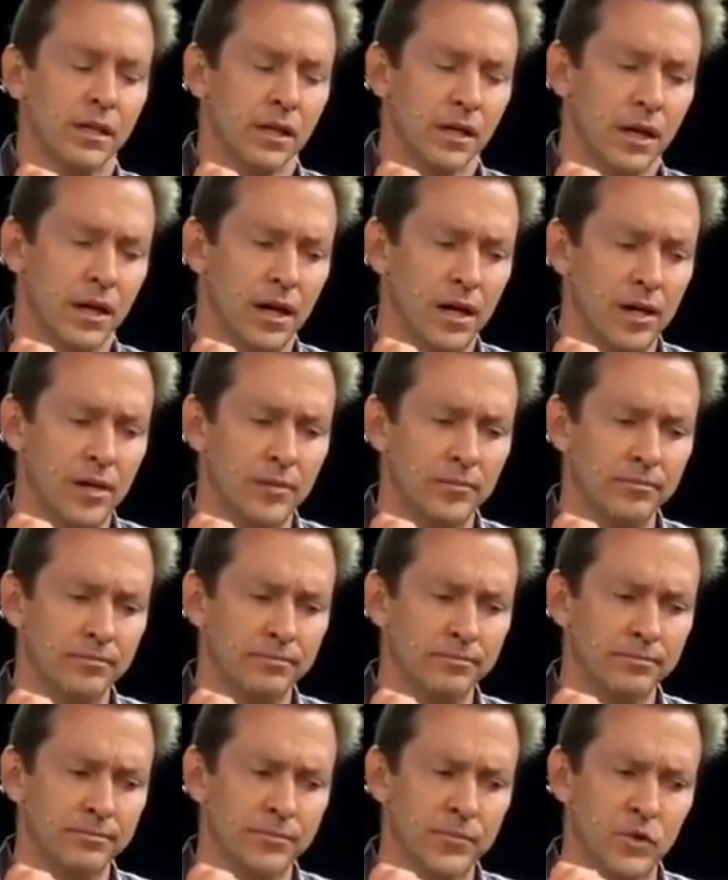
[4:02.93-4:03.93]

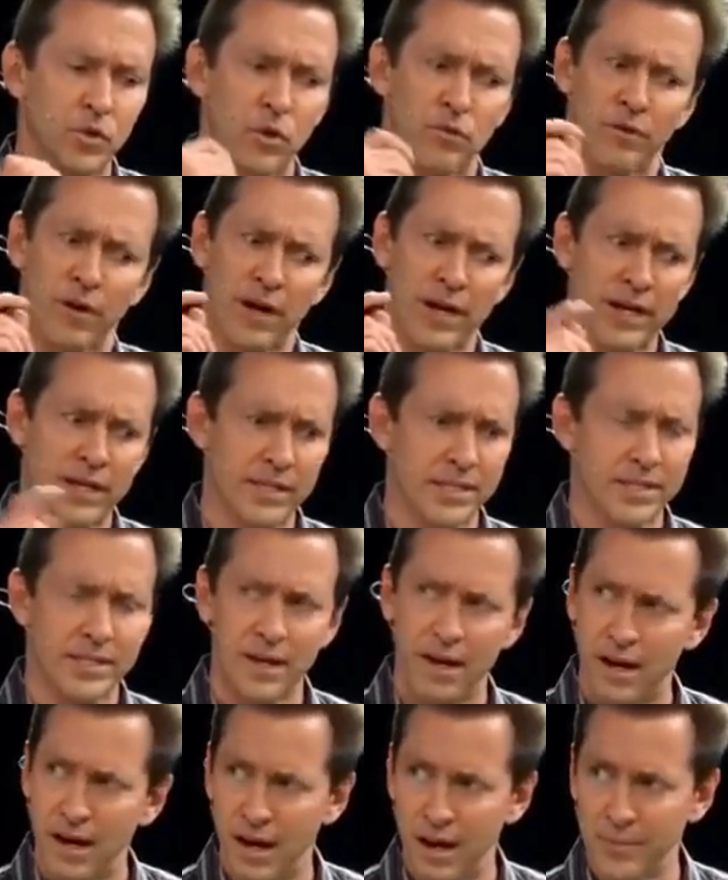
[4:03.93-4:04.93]
So if I get
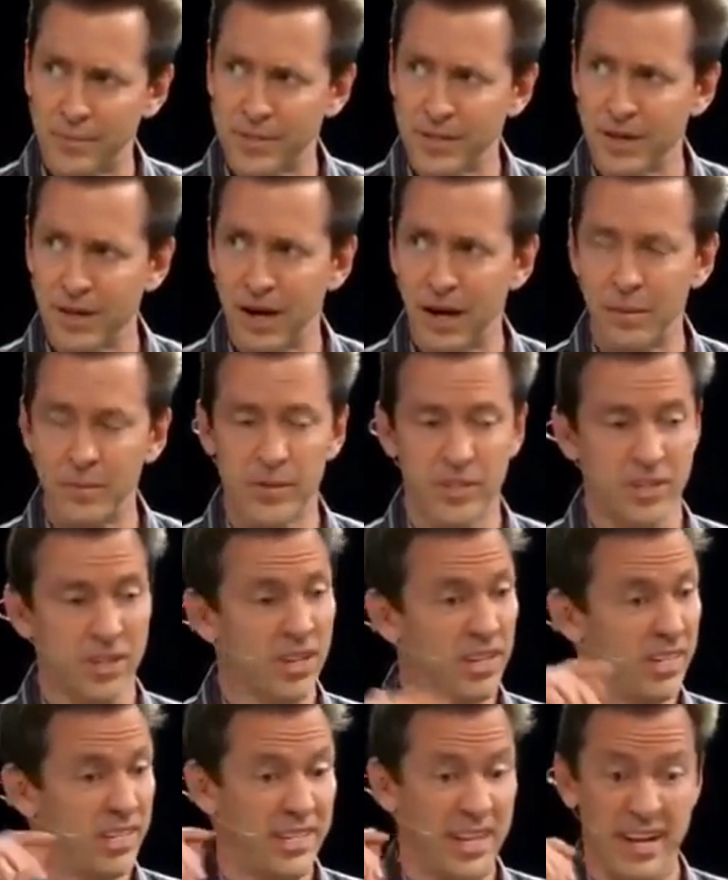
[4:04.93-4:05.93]
stopped, I'm just going
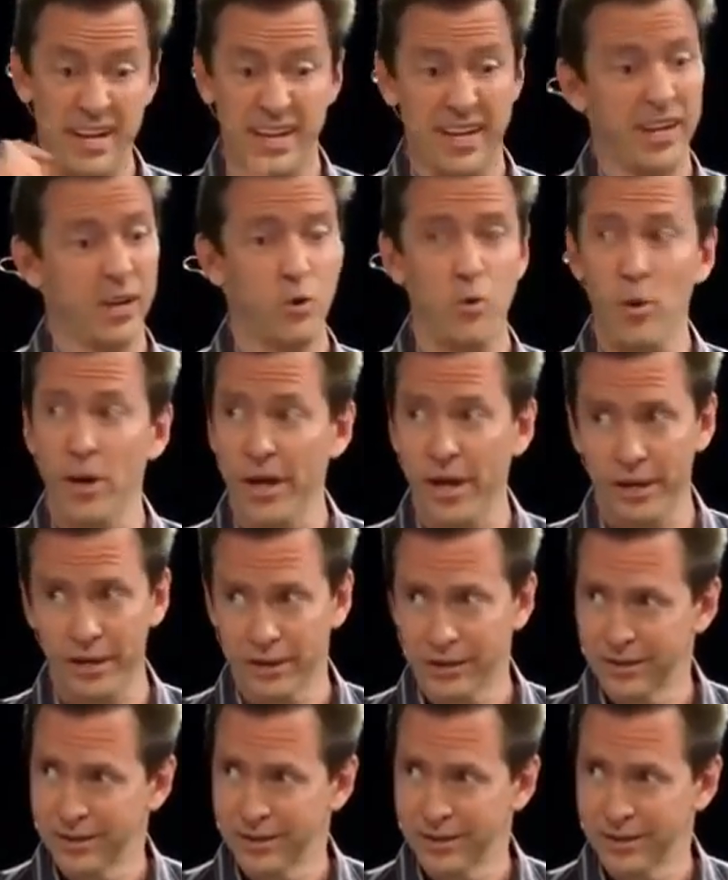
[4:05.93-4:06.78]
to dedicate a wing.